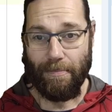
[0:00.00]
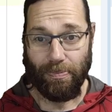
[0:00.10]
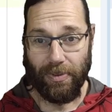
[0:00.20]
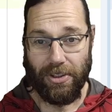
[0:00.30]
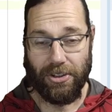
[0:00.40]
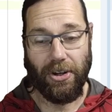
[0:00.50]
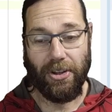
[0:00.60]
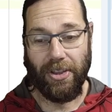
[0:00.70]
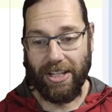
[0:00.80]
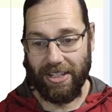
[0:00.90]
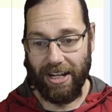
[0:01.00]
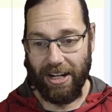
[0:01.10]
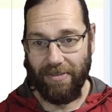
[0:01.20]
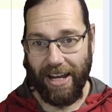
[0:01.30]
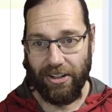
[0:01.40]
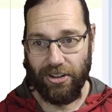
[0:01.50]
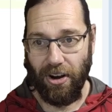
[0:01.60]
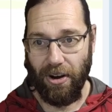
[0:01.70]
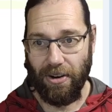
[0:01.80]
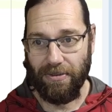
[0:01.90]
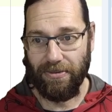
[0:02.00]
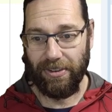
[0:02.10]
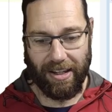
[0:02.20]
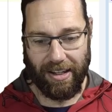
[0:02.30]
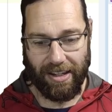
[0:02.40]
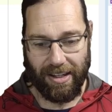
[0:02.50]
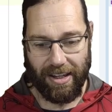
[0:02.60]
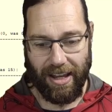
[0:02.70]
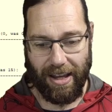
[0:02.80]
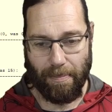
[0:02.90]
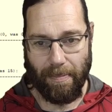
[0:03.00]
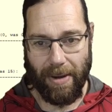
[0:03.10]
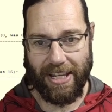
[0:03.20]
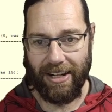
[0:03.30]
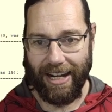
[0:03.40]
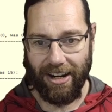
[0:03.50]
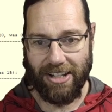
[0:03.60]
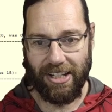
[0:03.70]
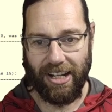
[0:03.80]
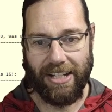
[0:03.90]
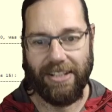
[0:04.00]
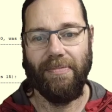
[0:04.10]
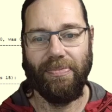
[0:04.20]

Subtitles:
So that's an advantage of Pascal Analyzer Lite,